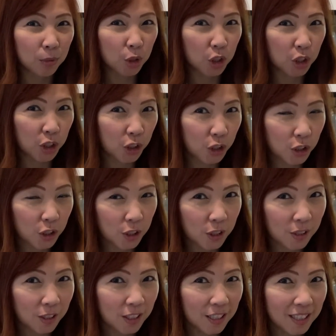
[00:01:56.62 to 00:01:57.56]
G,
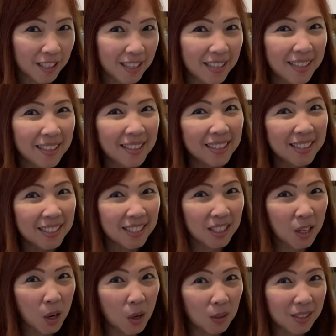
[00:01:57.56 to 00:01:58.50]

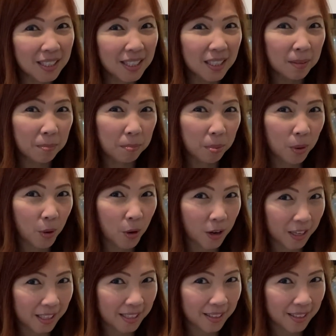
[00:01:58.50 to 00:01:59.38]
salty pork.